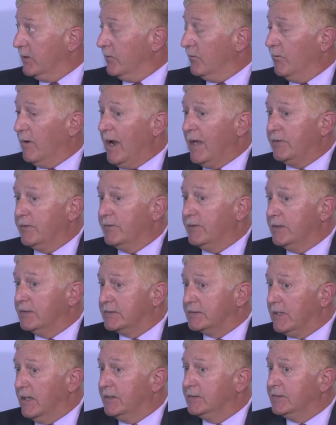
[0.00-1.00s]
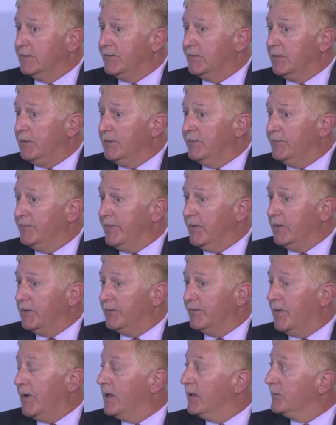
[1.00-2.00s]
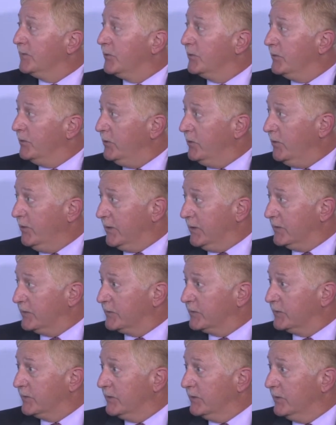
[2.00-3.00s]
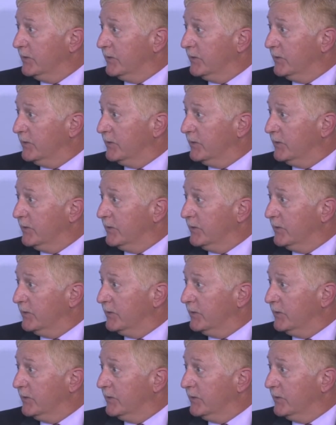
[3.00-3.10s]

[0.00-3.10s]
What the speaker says: rather than scientifically verifiable units